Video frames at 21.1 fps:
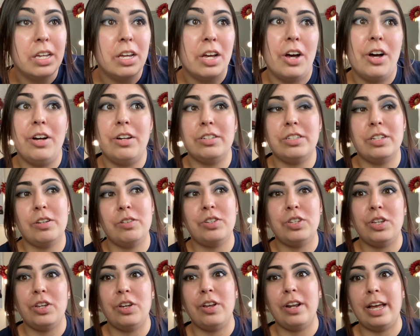Also
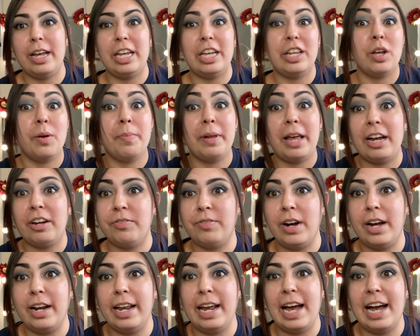too, like, you know, Black
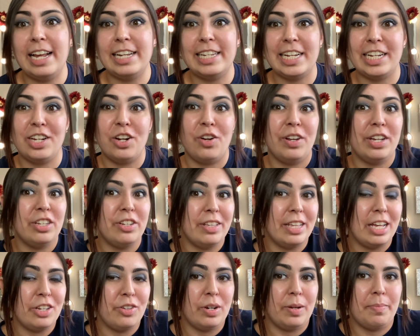Friday ads, I can only do
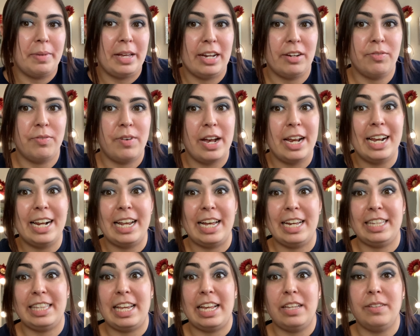that during Black Friday.
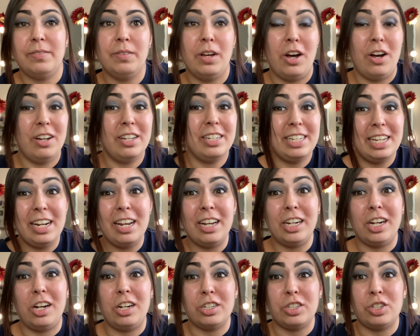Like, honestly,
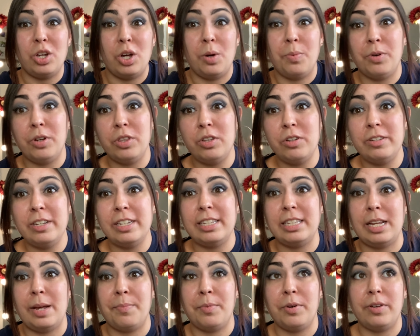like October through
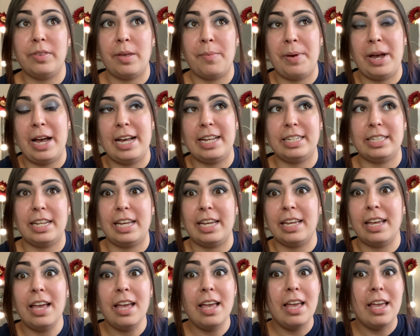December, the past like
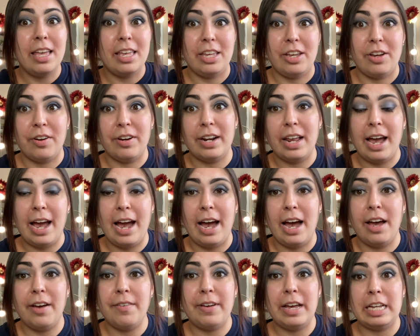year and a
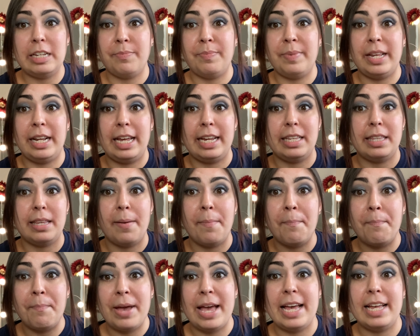half has been like the
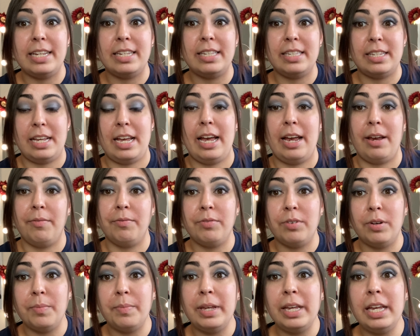best time
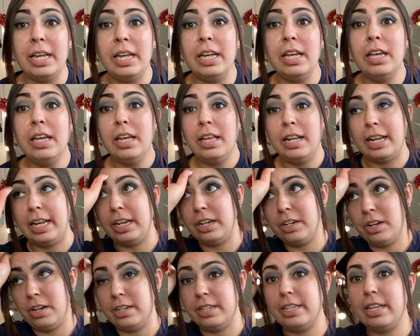for me, like
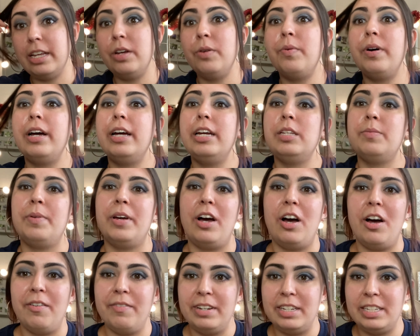content wise, but
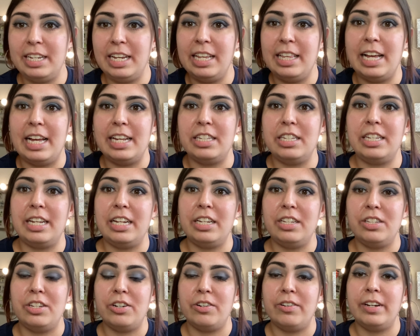obviously that's
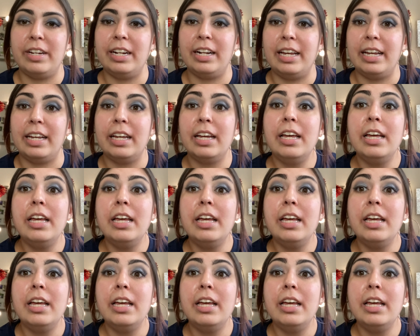like during like